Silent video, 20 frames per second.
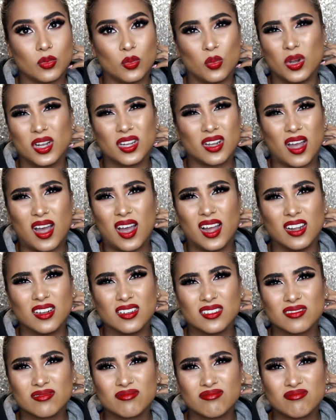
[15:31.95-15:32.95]
work
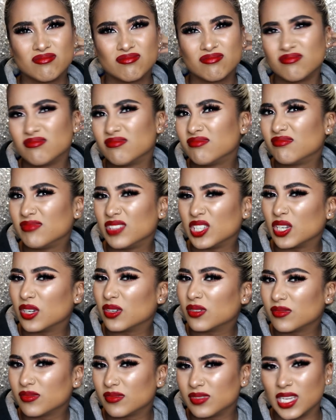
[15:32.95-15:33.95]
hard. You
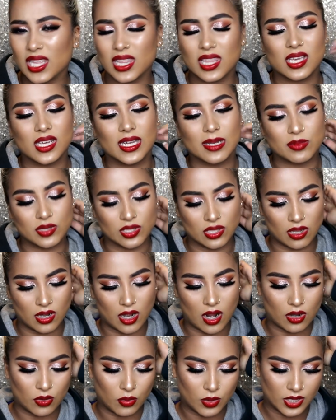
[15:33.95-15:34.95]
know, nothing comes without
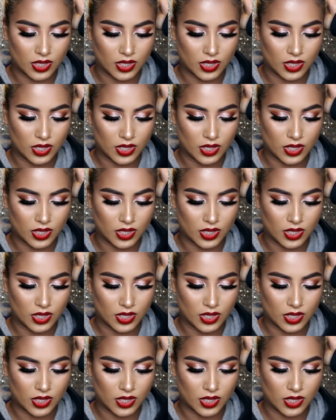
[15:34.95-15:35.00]
hard